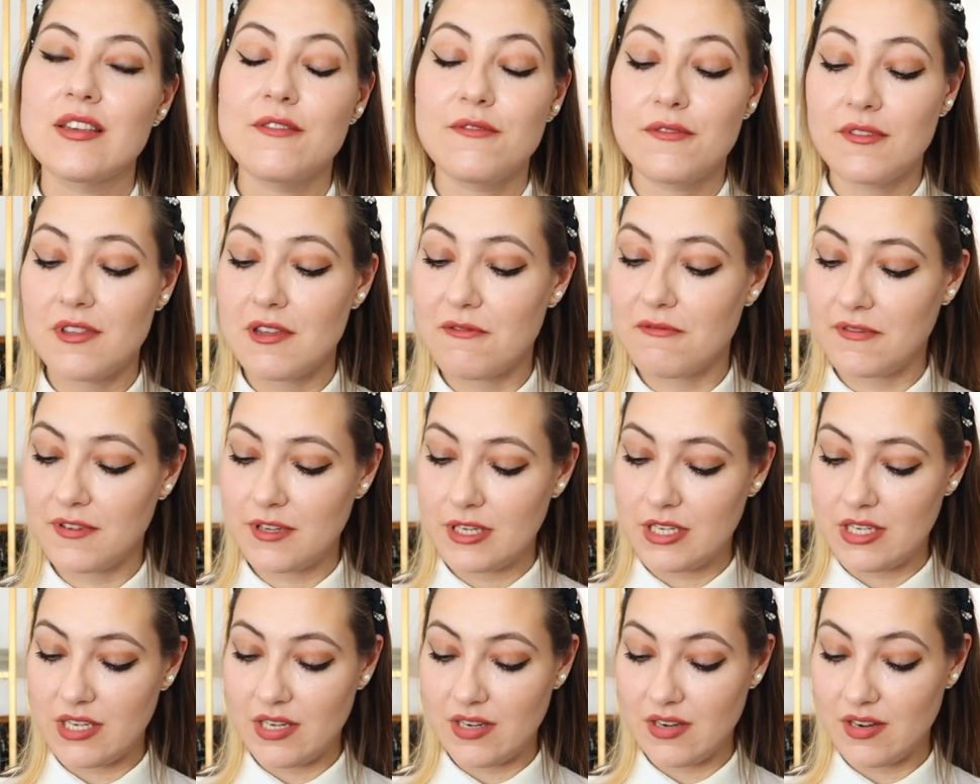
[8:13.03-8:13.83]
If they
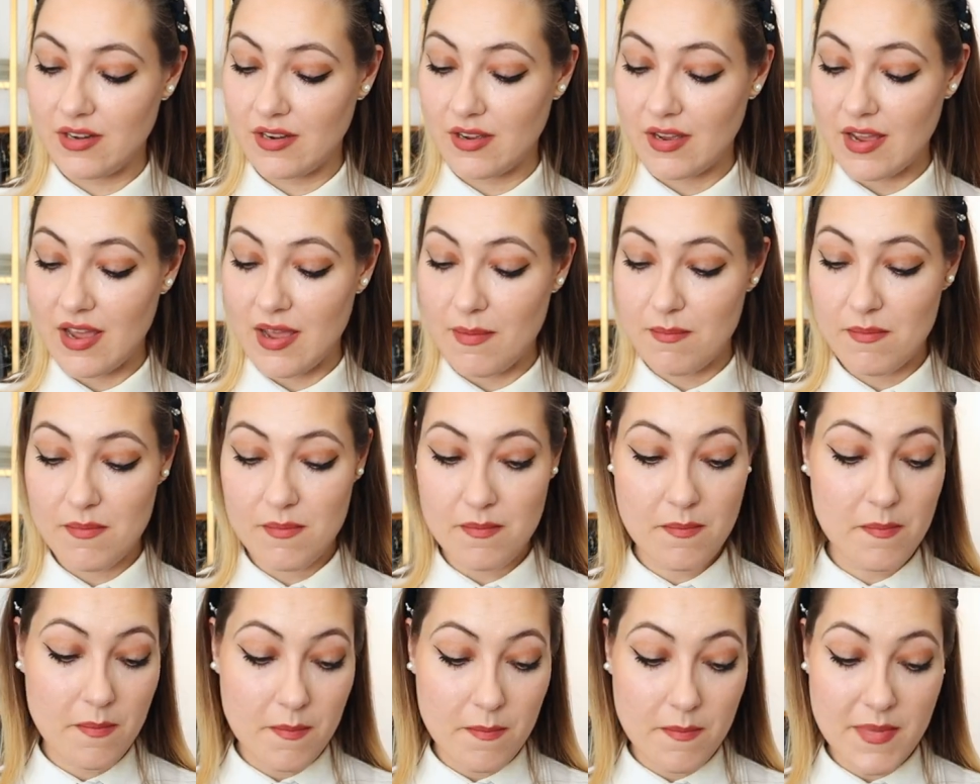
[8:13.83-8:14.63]
fit, I'm
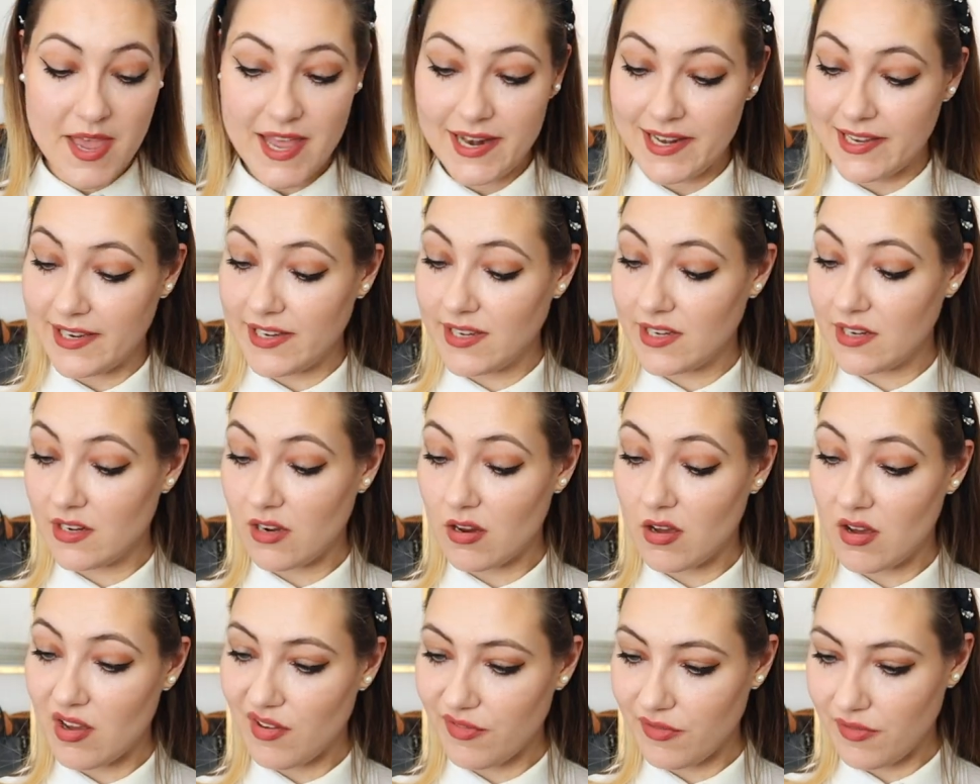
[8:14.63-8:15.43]
madly in
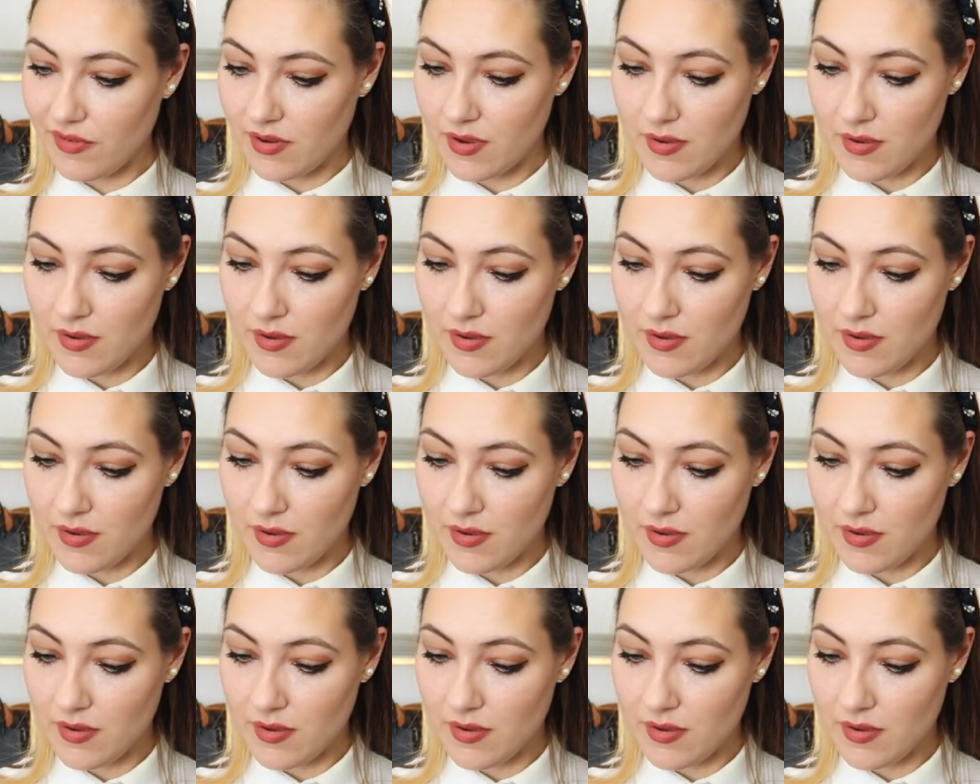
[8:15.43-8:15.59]
love.